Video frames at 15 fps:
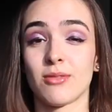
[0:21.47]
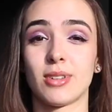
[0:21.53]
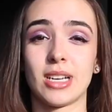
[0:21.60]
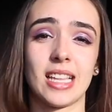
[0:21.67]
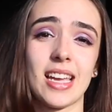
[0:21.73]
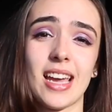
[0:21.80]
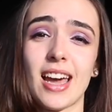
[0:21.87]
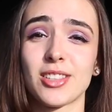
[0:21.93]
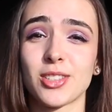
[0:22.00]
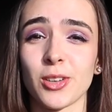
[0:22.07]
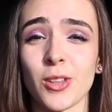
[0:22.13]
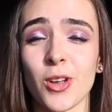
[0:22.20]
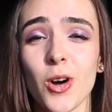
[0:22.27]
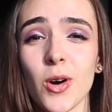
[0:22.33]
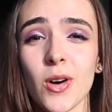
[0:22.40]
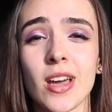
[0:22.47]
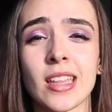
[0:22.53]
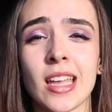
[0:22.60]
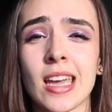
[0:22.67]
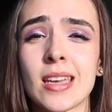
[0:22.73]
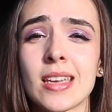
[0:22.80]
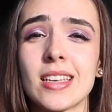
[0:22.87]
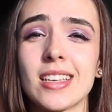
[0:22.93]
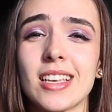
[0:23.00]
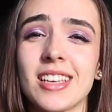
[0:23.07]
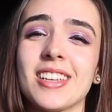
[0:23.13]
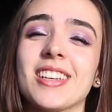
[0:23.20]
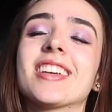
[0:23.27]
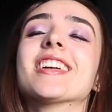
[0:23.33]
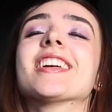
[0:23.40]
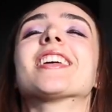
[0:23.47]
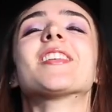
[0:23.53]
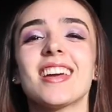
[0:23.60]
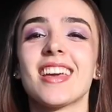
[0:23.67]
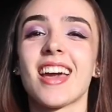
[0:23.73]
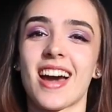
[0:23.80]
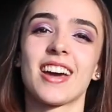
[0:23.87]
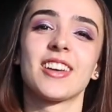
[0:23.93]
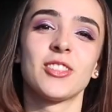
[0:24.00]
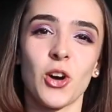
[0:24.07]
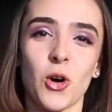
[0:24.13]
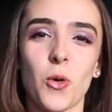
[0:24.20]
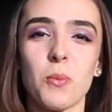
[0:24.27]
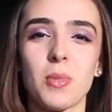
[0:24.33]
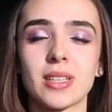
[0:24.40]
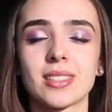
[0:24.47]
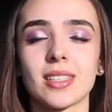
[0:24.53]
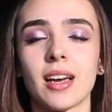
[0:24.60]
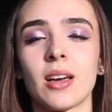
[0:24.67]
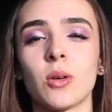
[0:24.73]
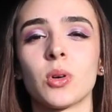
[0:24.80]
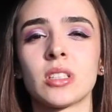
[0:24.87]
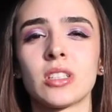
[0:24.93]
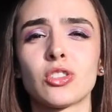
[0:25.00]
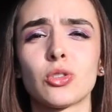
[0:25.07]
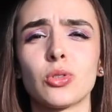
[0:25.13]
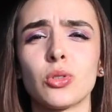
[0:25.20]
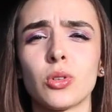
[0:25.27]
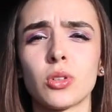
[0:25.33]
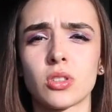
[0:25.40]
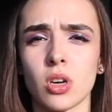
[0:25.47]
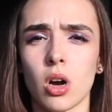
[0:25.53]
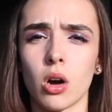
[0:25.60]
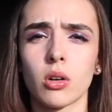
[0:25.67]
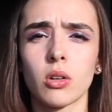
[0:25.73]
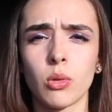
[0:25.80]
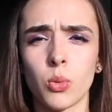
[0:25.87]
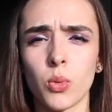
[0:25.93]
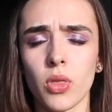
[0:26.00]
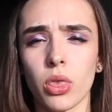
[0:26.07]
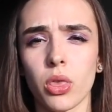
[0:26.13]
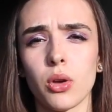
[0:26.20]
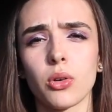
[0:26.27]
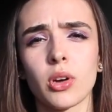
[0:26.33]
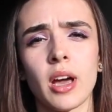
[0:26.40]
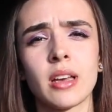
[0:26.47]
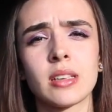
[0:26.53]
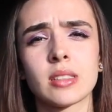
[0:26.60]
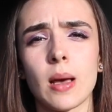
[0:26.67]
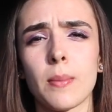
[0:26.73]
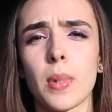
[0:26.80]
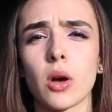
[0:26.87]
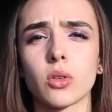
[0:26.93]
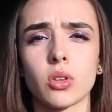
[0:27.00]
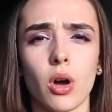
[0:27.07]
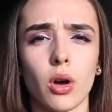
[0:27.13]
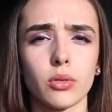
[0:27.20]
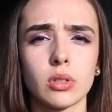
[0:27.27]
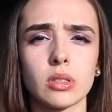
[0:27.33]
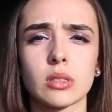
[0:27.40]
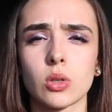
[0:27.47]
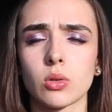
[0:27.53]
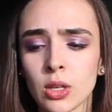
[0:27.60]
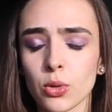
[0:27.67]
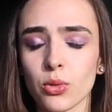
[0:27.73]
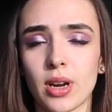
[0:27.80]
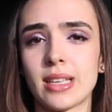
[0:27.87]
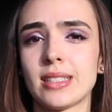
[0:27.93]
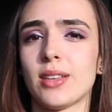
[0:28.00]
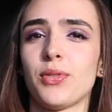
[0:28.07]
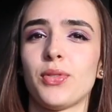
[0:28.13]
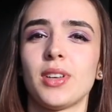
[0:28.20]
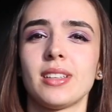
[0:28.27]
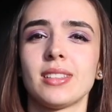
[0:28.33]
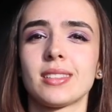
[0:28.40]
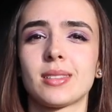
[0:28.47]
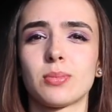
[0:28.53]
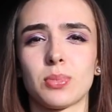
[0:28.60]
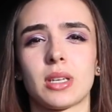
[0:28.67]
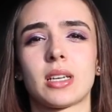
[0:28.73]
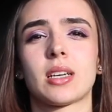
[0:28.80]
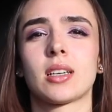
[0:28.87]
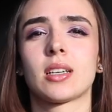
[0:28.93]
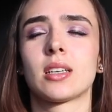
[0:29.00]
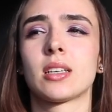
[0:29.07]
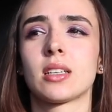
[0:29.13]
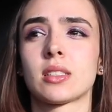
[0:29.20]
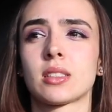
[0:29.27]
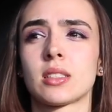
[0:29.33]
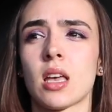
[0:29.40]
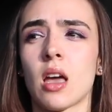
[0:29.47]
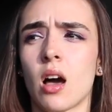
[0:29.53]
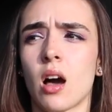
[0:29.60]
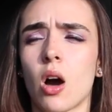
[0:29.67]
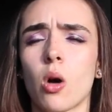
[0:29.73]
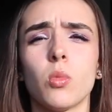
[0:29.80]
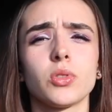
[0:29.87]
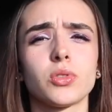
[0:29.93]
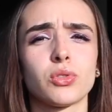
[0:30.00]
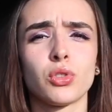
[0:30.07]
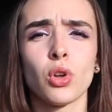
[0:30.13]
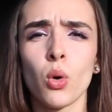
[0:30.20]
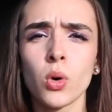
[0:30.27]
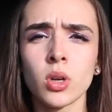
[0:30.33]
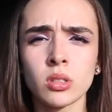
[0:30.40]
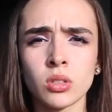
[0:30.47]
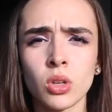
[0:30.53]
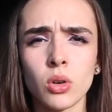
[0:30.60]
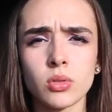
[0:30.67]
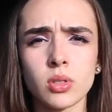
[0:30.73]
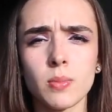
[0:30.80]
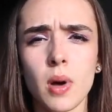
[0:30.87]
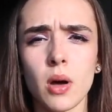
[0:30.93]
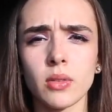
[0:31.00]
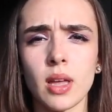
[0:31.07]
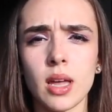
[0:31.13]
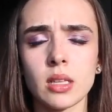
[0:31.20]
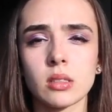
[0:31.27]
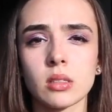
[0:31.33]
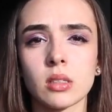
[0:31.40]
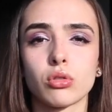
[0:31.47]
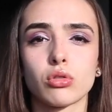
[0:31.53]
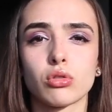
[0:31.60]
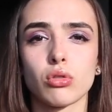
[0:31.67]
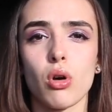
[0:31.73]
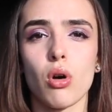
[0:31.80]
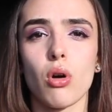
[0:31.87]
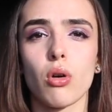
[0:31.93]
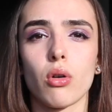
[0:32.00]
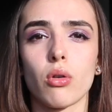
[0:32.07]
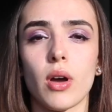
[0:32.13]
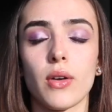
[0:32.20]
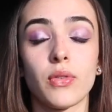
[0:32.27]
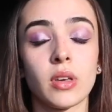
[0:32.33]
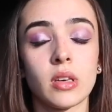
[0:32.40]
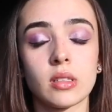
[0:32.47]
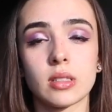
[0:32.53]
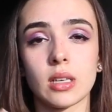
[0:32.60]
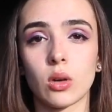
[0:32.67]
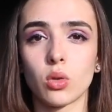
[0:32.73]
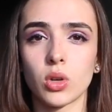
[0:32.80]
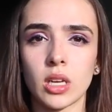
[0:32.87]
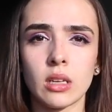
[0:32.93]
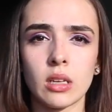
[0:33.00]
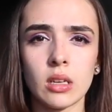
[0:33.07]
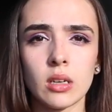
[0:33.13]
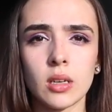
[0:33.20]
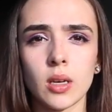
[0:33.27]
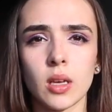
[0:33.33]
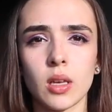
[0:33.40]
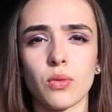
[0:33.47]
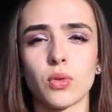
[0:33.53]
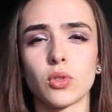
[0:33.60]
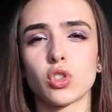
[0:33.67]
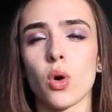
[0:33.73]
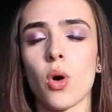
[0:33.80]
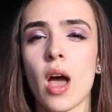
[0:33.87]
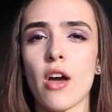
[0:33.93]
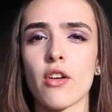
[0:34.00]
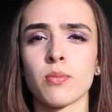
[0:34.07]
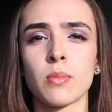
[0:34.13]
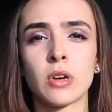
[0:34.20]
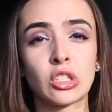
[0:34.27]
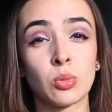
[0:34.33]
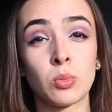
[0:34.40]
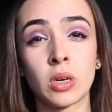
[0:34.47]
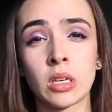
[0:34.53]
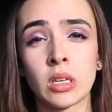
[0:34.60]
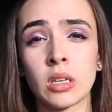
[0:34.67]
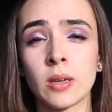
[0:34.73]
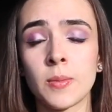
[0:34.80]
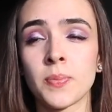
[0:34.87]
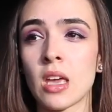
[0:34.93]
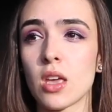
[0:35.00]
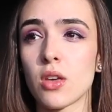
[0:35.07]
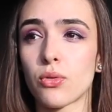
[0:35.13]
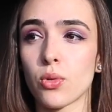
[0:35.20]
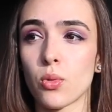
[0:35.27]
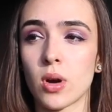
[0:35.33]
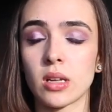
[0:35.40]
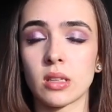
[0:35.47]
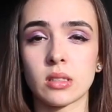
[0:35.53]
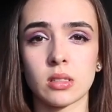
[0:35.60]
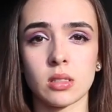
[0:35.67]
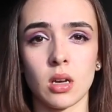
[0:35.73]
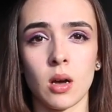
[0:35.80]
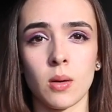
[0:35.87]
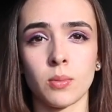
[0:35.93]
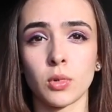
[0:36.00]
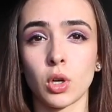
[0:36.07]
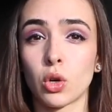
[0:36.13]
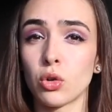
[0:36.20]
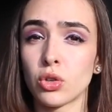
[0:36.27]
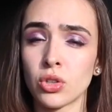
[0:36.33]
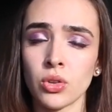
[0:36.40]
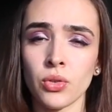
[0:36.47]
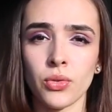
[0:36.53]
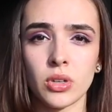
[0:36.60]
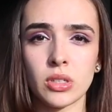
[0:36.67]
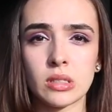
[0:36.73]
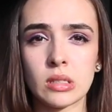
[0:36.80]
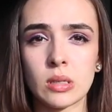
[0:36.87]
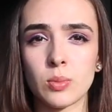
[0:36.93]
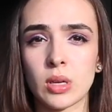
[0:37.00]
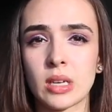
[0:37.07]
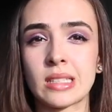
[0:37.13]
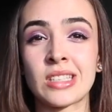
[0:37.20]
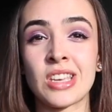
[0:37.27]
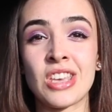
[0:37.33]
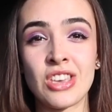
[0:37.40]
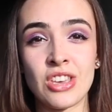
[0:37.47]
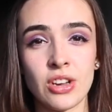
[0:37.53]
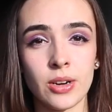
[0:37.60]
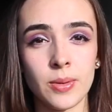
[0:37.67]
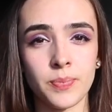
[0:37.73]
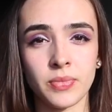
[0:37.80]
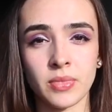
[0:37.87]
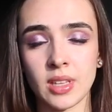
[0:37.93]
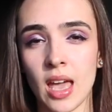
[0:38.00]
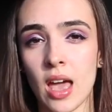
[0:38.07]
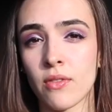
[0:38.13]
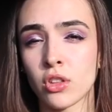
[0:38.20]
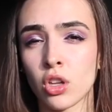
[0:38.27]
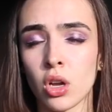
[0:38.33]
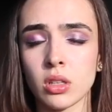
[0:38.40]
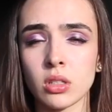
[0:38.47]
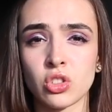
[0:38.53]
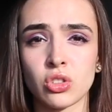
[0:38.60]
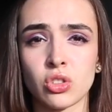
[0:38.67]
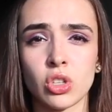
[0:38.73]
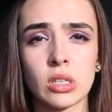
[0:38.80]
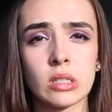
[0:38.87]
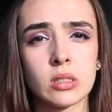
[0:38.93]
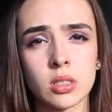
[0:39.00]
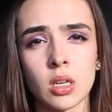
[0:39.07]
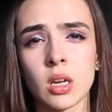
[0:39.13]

Really, I don't know and I... Yeah, I know, but I wanted to talk with you guys about all these crazy things because almost no one knows about that, so I think it's a good idea if you don't have much money, if you want some good university, because here they have not just